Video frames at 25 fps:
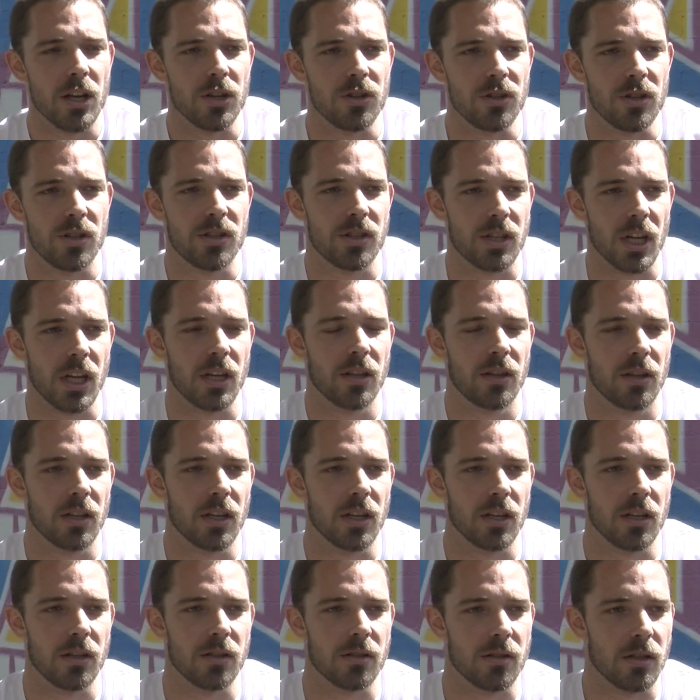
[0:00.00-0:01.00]
and you see
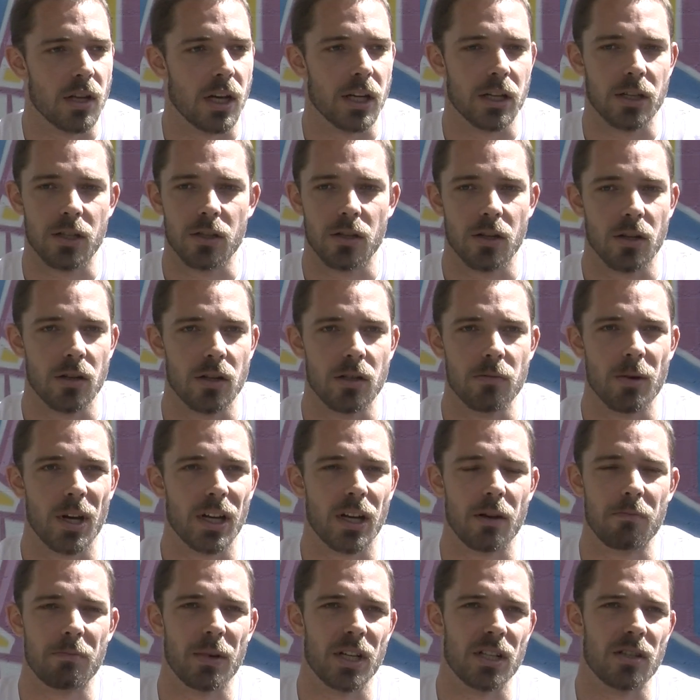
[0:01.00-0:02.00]
things like you
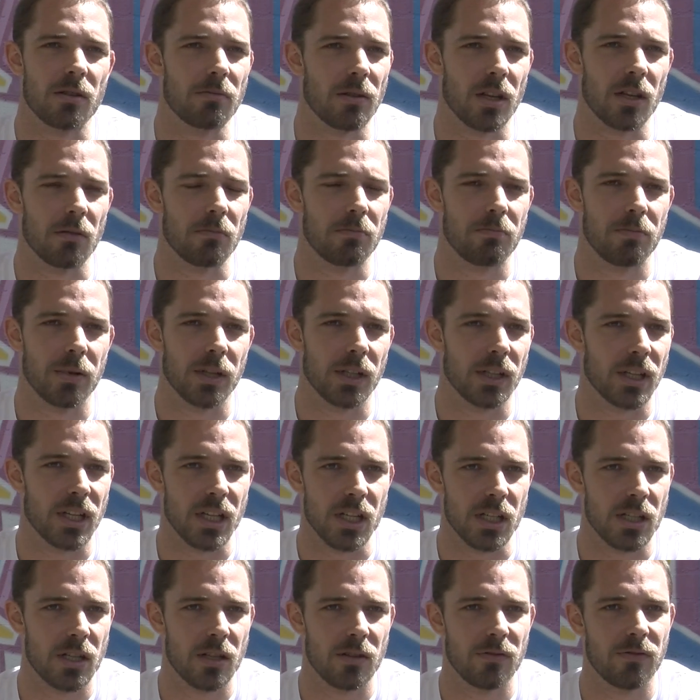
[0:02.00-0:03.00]
might get busted by the
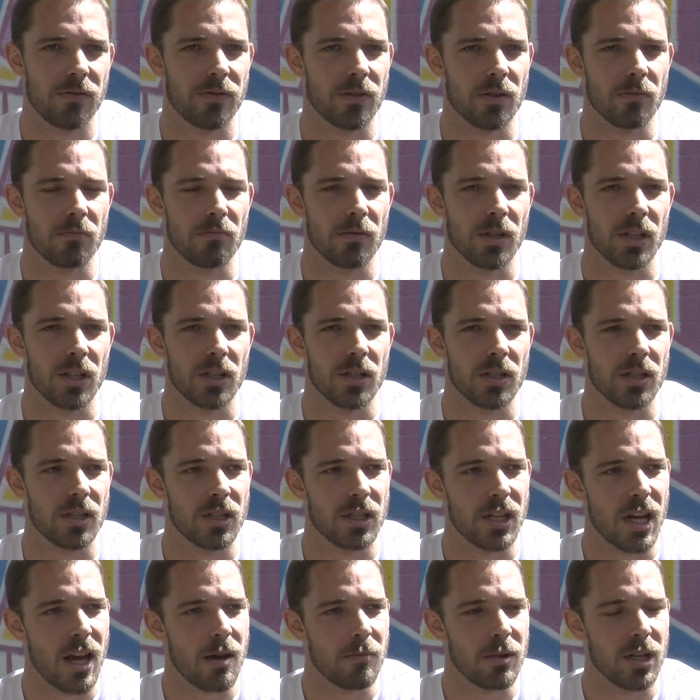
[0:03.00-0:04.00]
police for
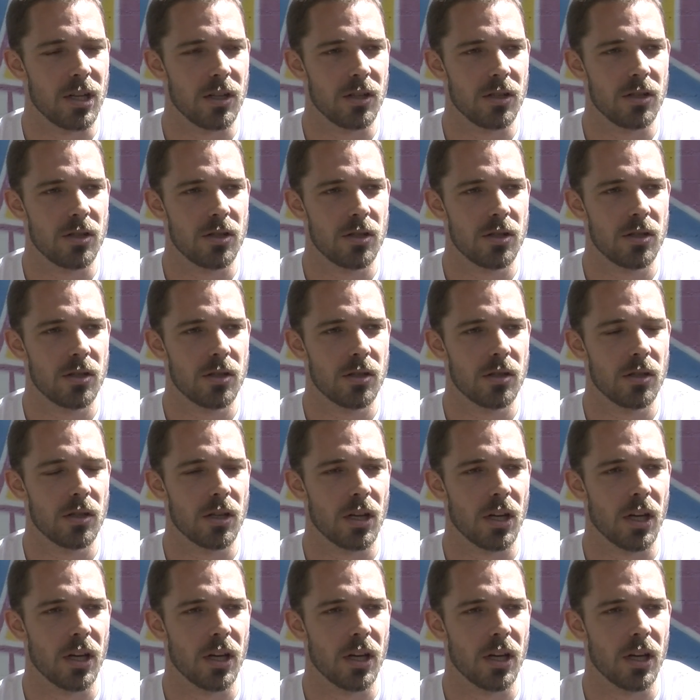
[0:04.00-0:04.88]
malicious damage.